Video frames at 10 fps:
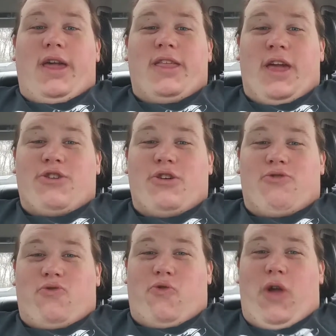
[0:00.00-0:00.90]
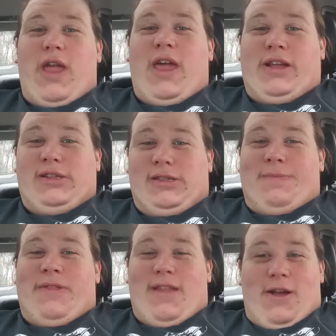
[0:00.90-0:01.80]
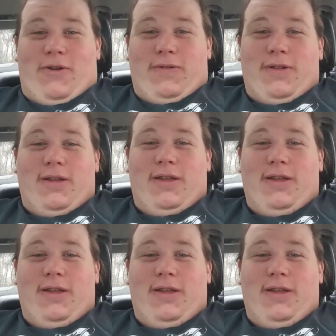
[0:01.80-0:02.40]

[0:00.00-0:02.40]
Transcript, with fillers: I can actually try and get something out.